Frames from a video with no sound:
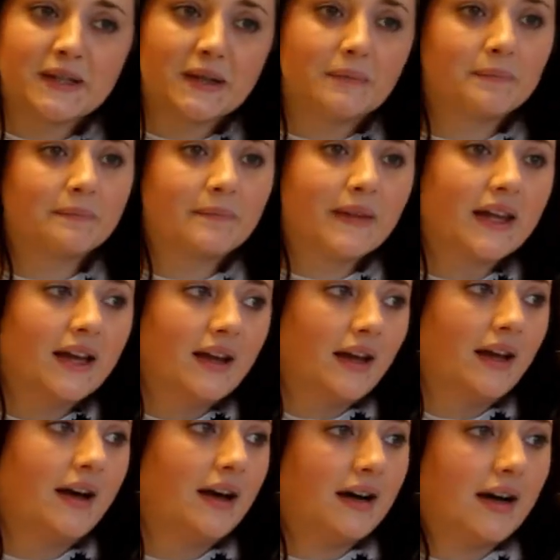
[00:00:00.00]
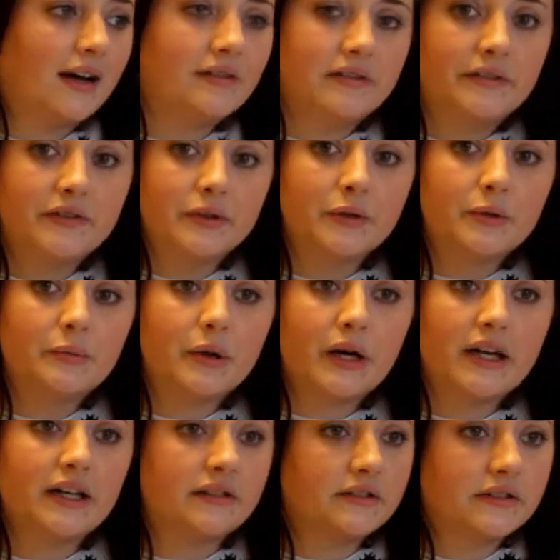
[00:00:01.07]
like I don't even know a
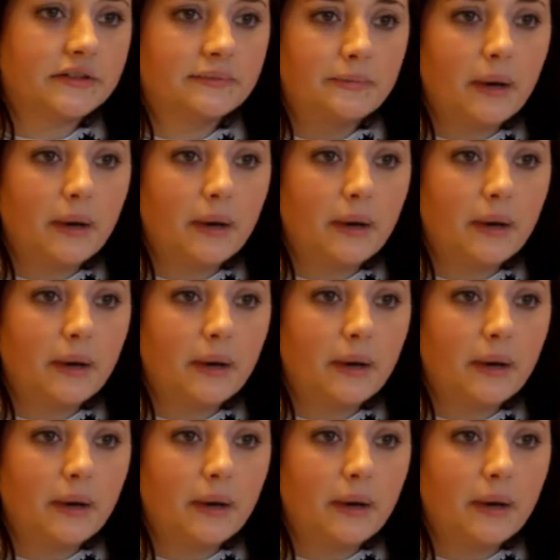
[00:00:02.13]
brand.